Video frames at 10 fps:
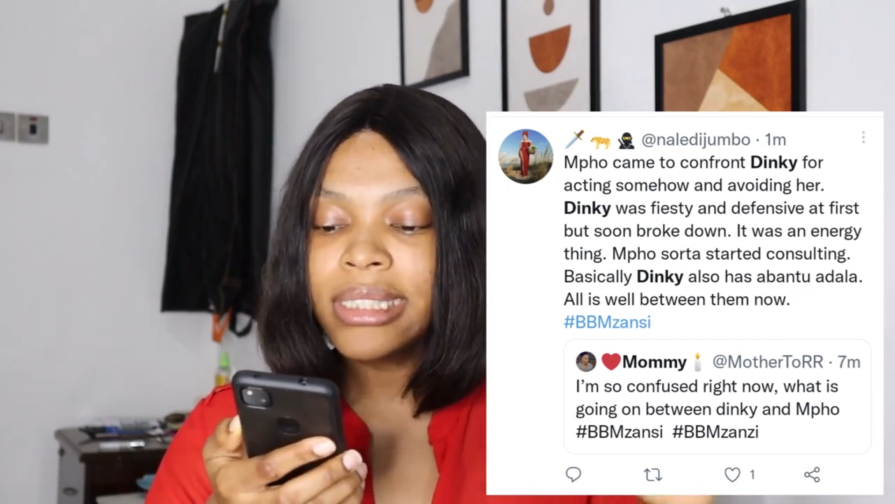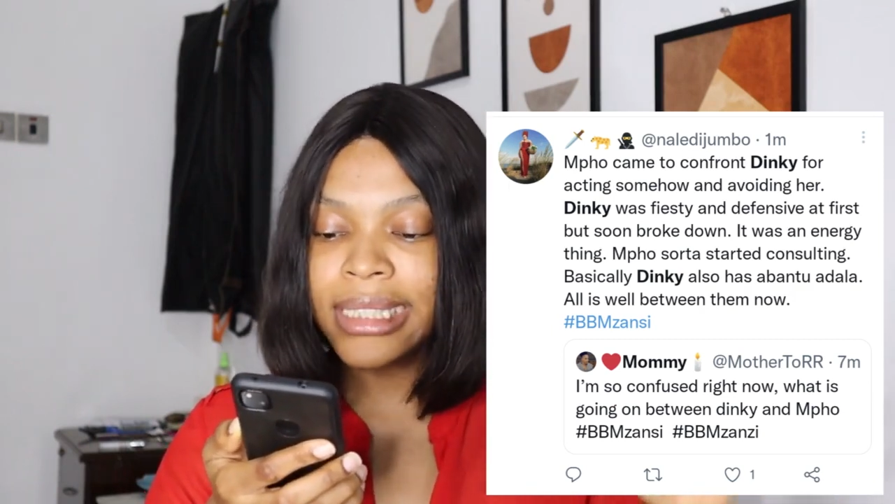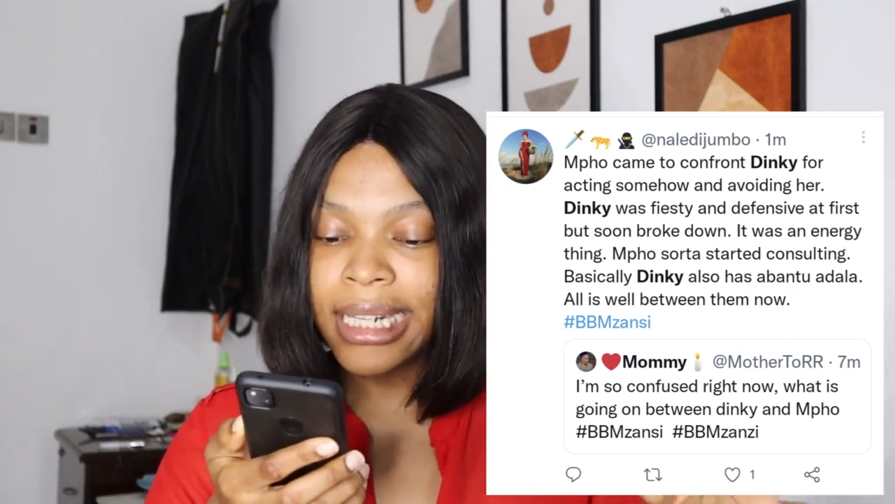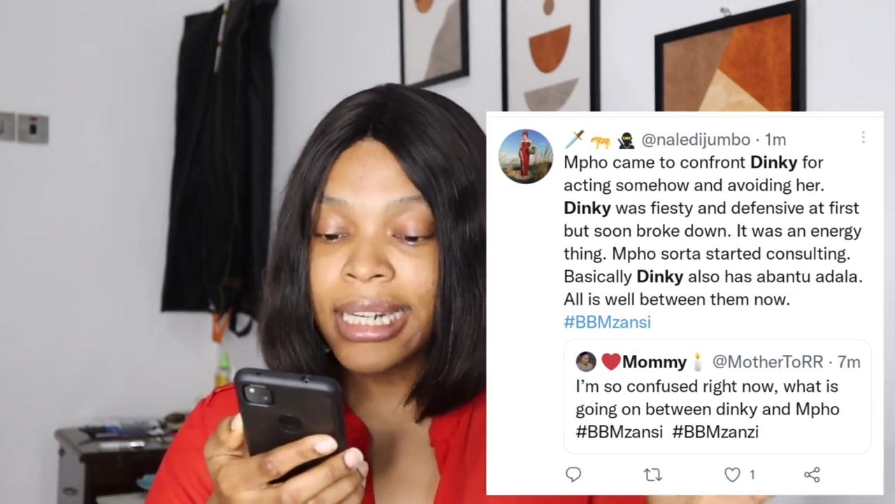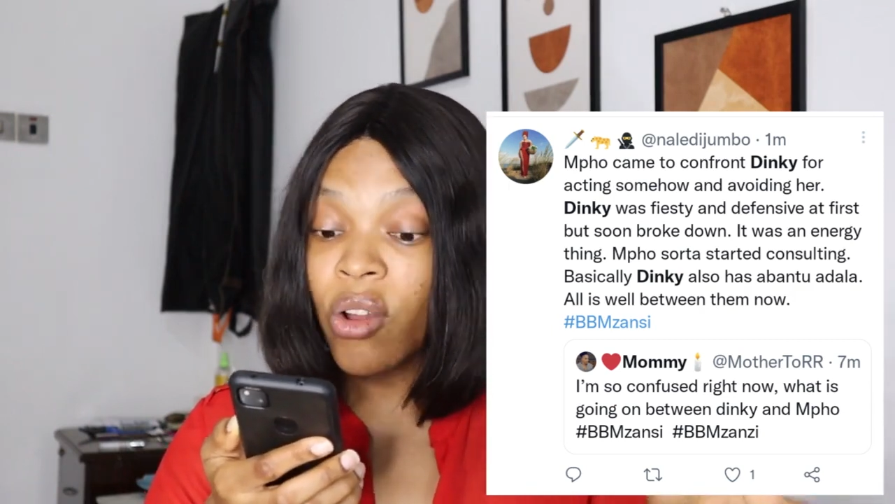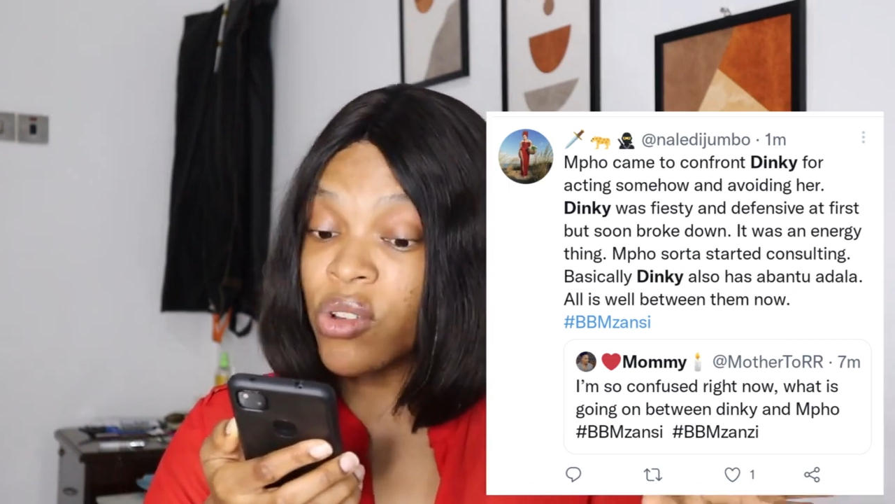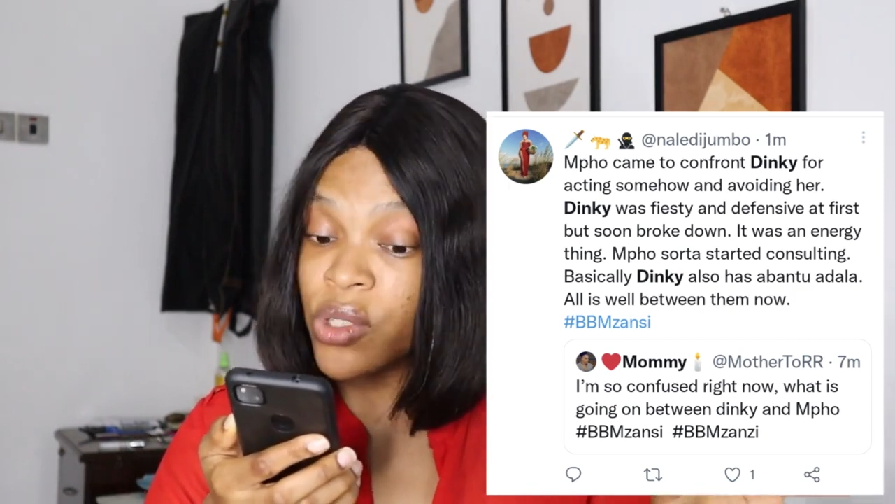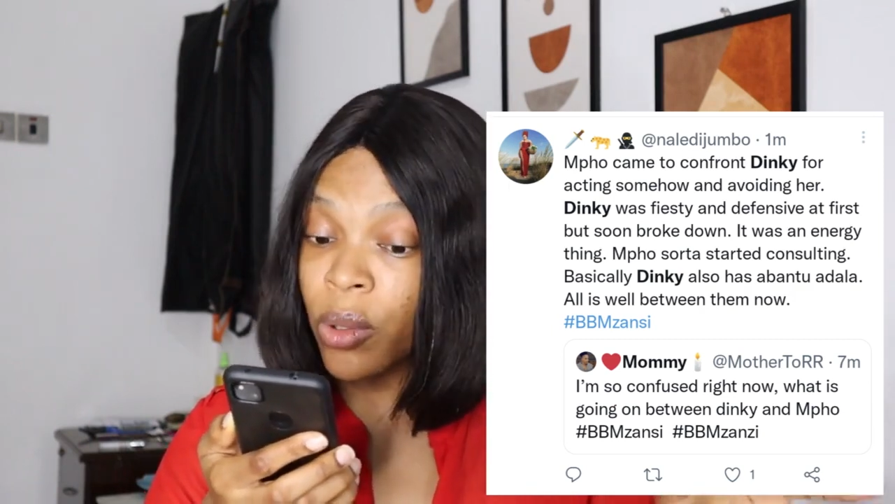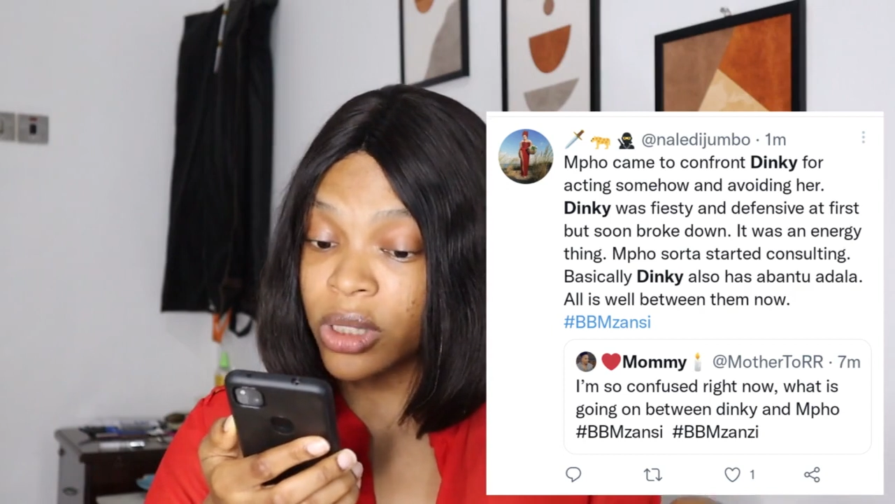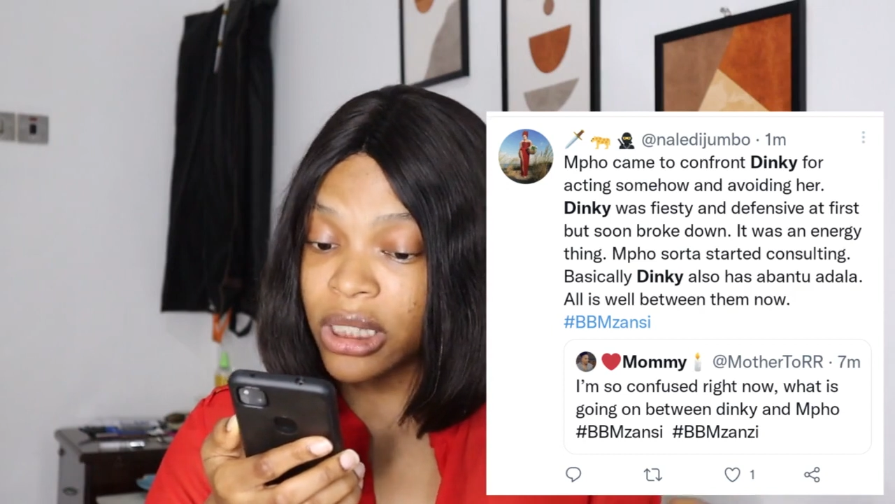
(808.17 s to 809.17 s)
started
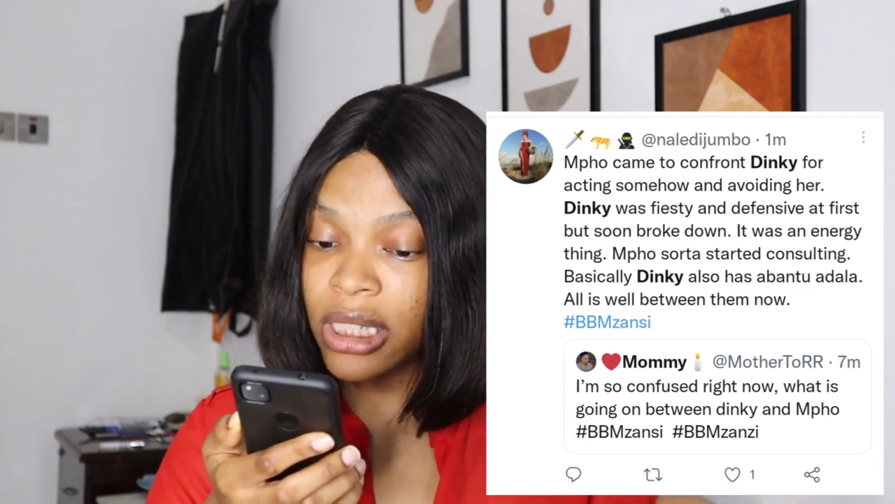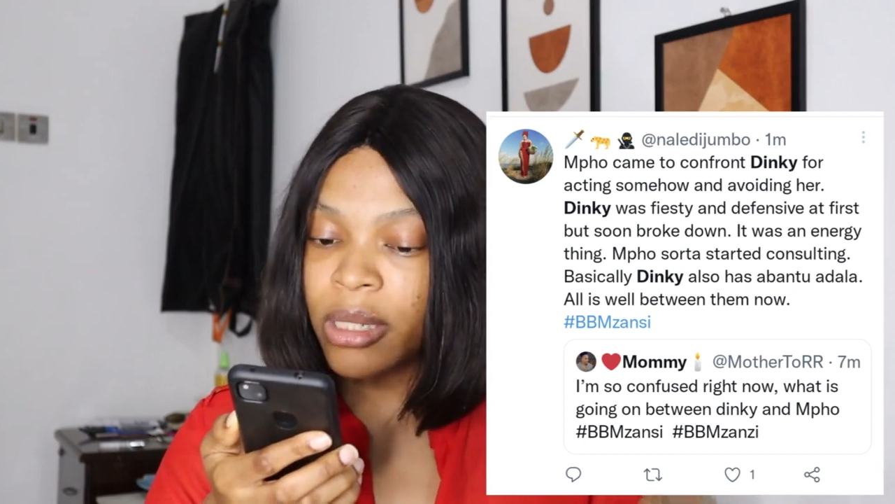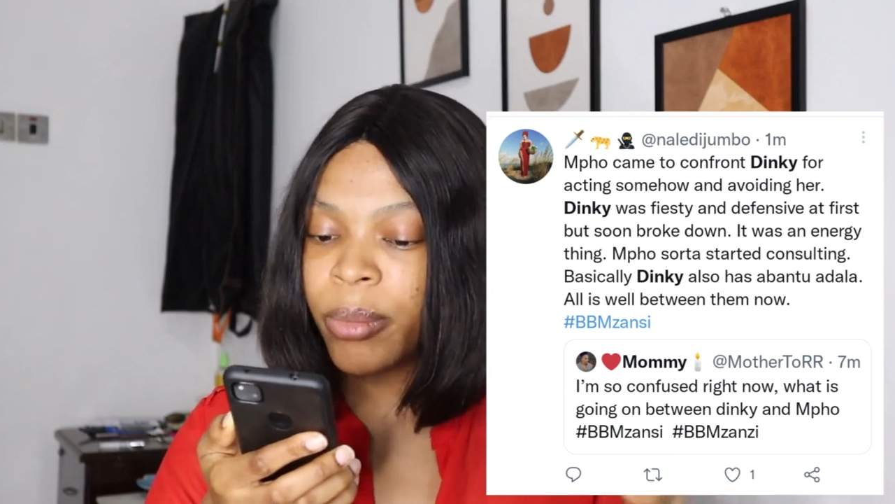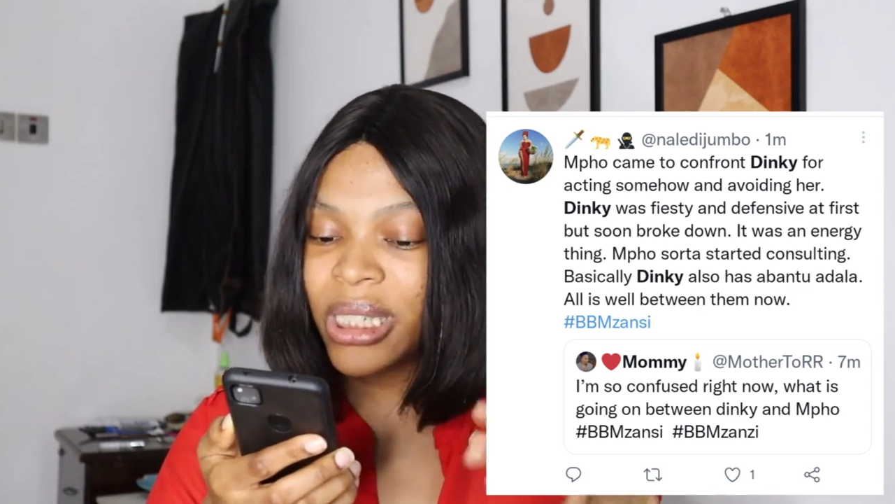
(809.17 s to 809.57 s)
consulting.